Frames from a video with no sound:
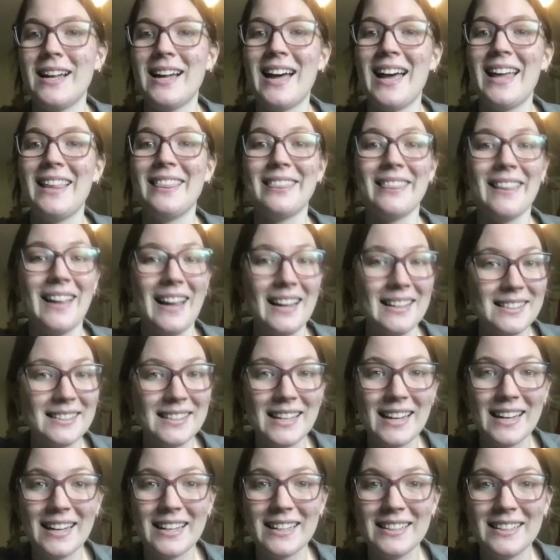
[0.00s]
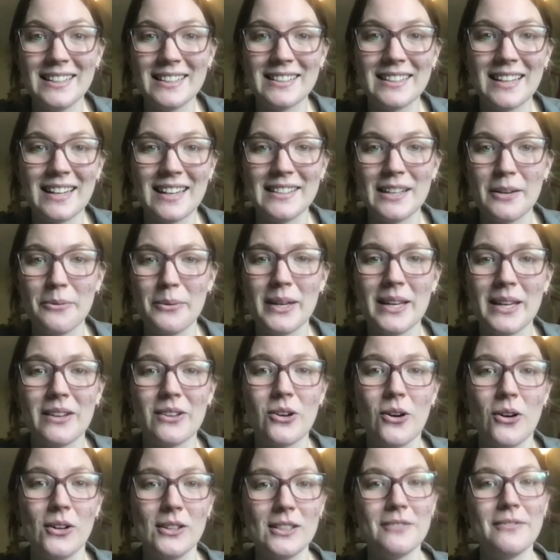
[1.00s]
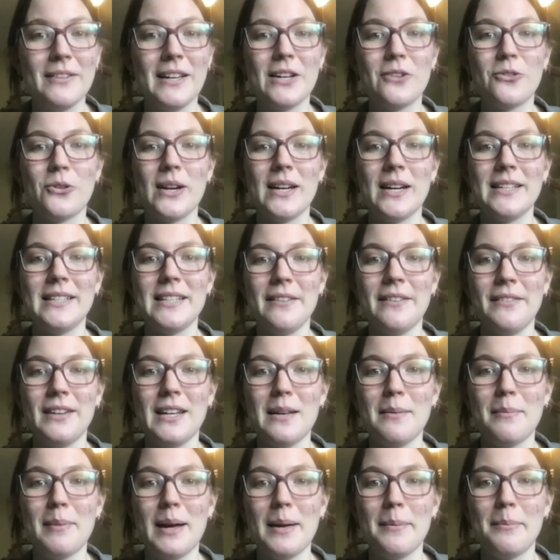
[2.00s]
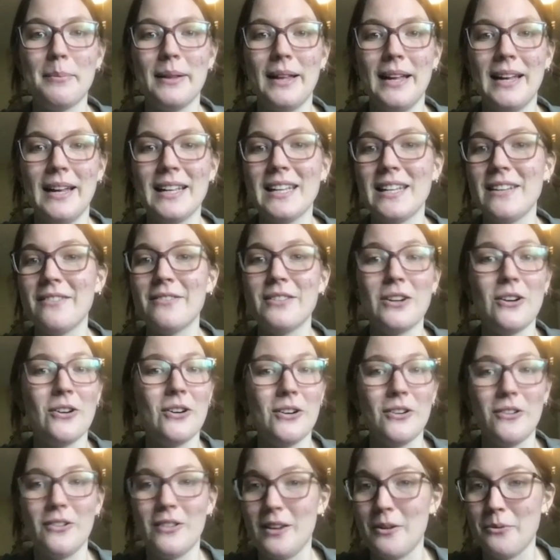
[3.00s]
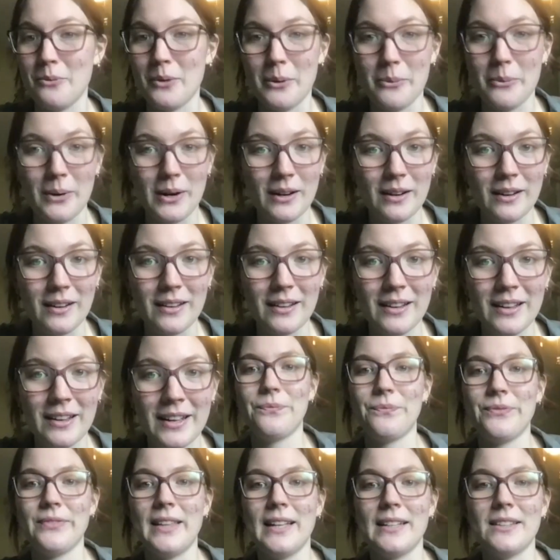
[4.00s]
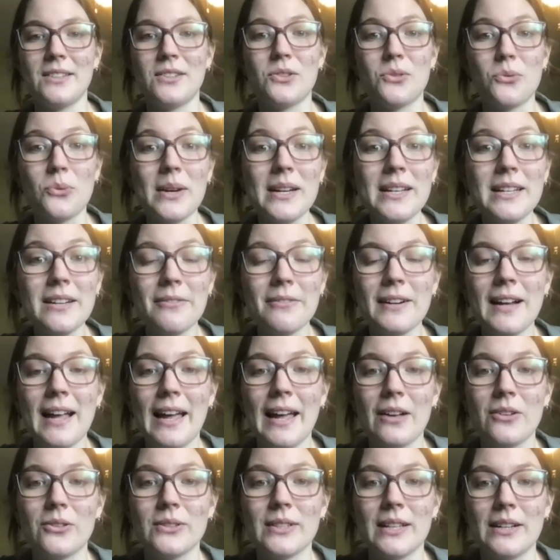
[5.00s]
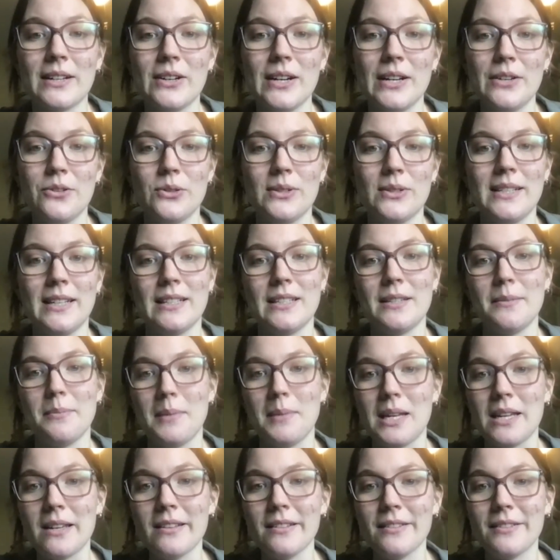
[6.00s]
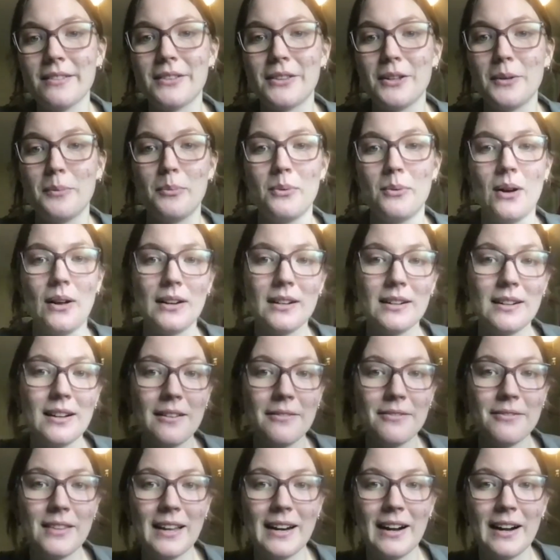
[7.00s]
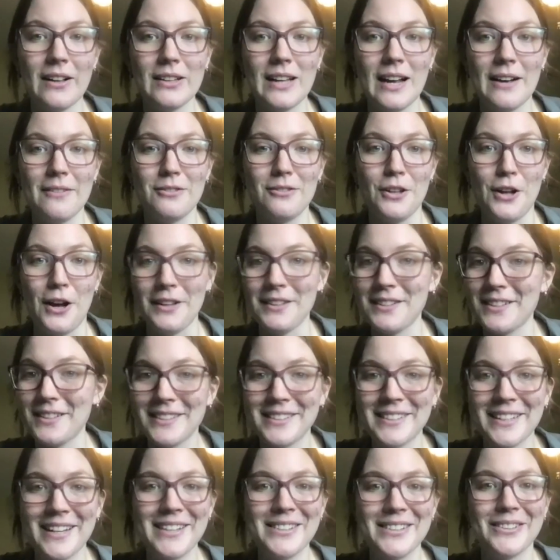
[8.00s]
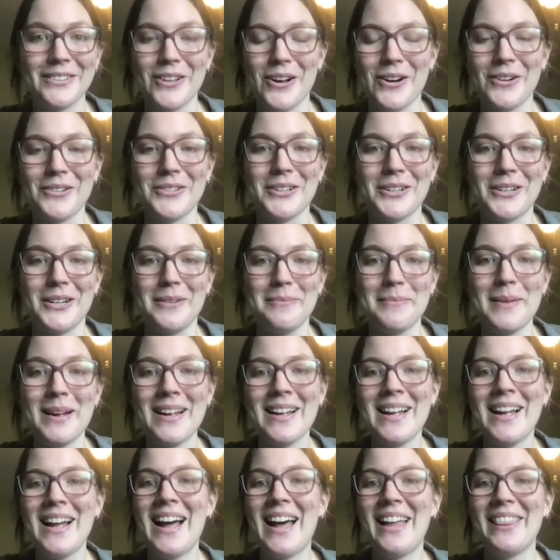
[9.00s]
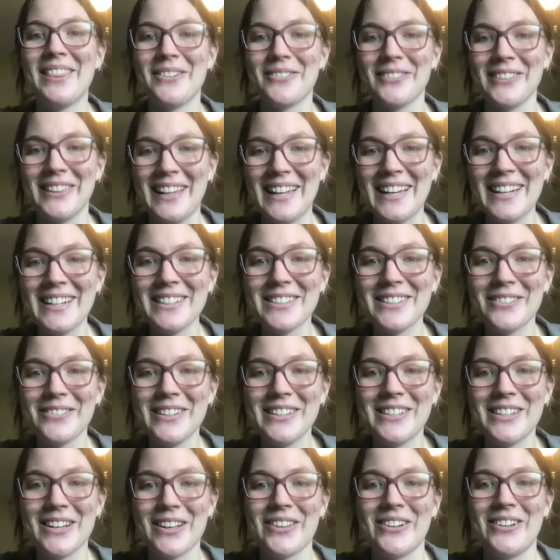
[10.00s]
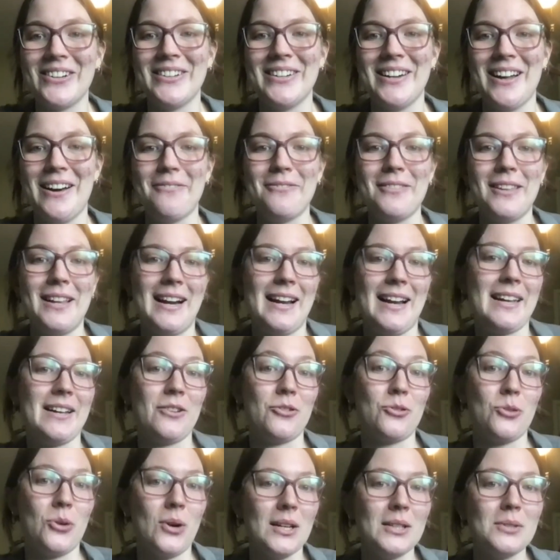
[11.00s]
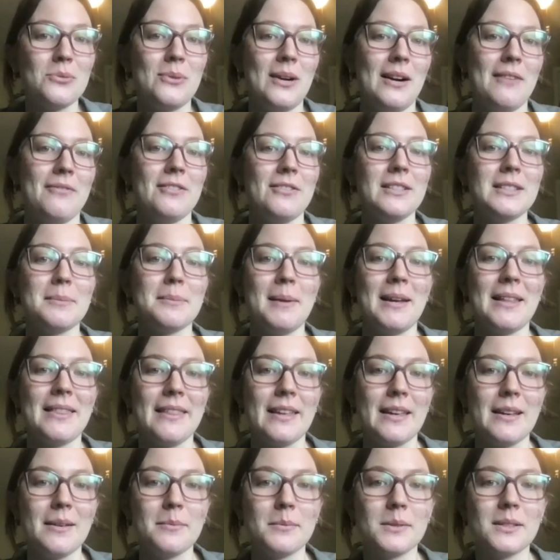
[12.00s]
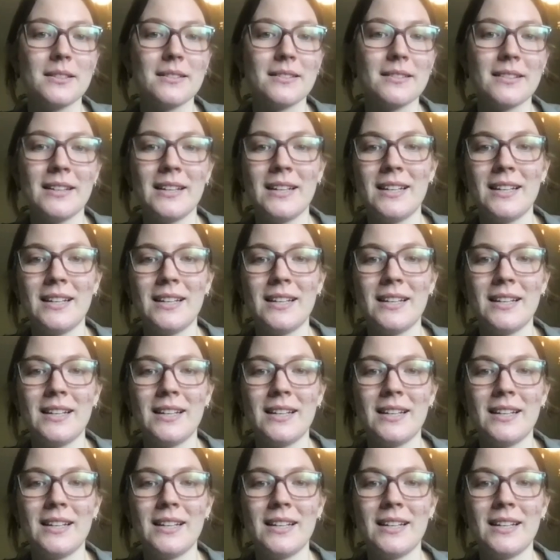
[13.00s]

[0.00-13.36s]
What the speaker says: And lastly, I can discuss how we can cultivate creativity by playing even harder than we work. That's three different angles that are interesting to me. They're broad enough that I'll have lots to say in the long term, and they're related to each other enough that I can cross reference my themes.